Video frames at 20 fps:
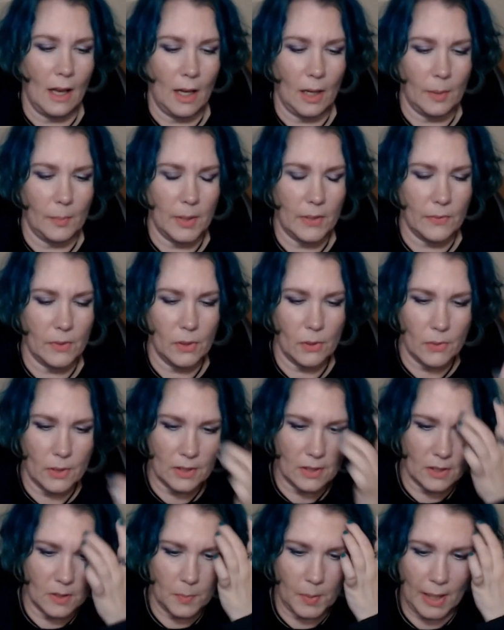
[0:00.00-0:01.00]
even though
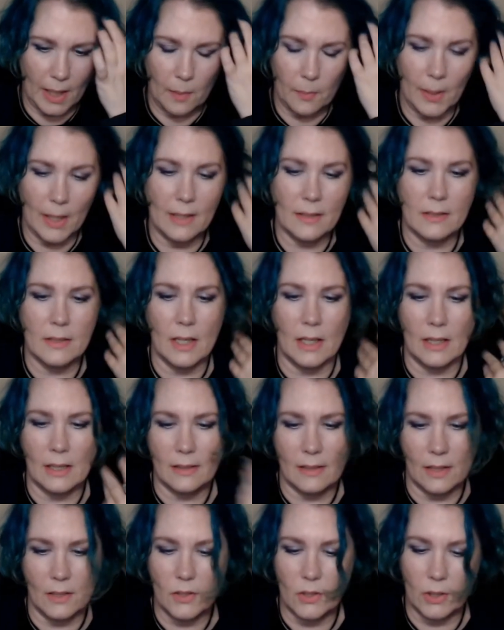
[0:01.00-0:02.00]
this is plant-based and it
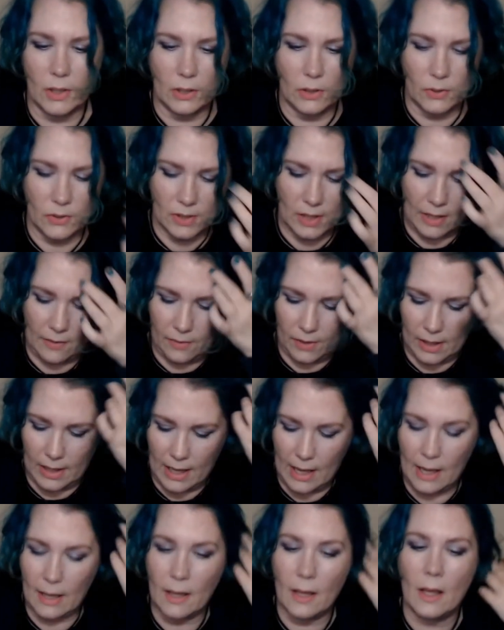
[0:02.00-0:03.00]
says you can use it every
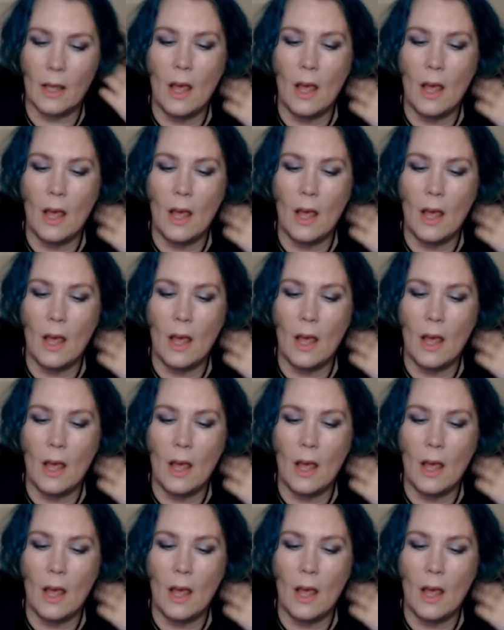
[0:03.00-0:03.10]
day.